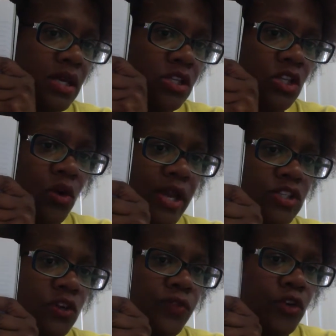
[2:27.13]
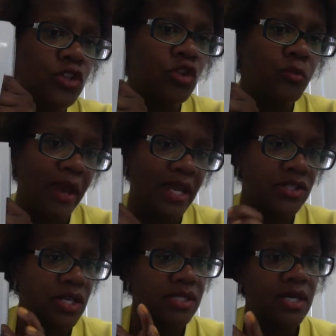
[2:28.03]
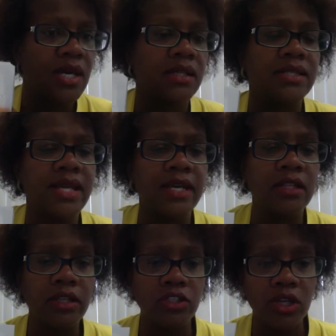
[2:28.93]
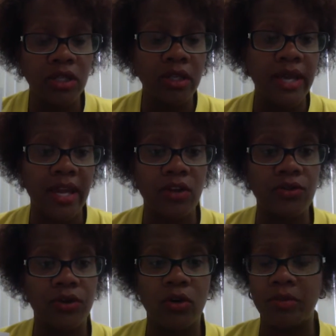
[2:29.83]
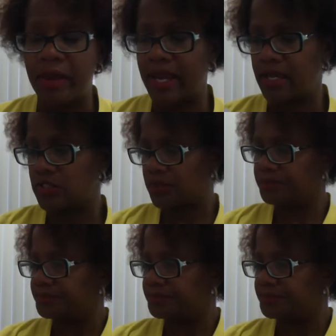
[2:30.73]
So it's your first 2 pages. Let's take a look at your third page.